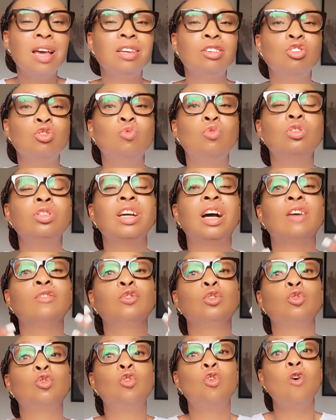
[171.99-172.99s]
you would have
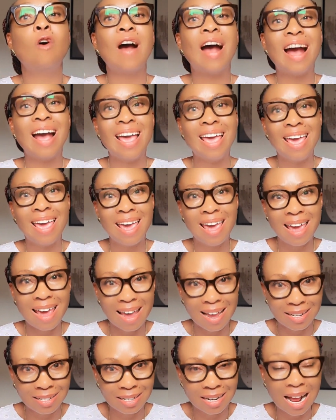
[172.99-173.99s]
to go
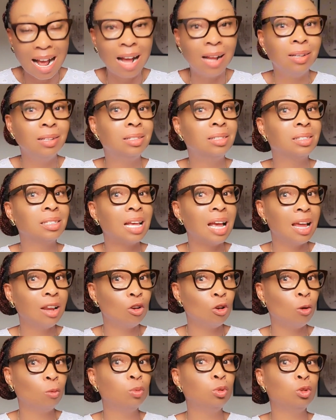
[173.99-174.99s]
ahead and sign
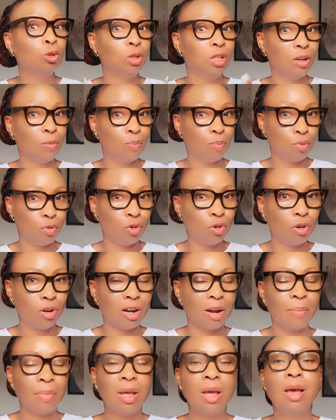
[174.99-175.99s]
up to the
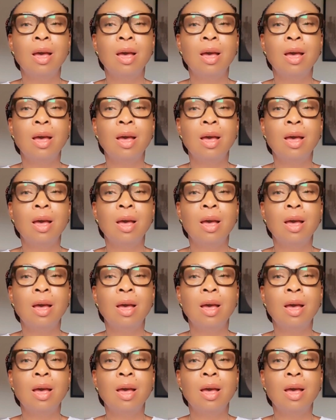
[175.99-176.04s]
program.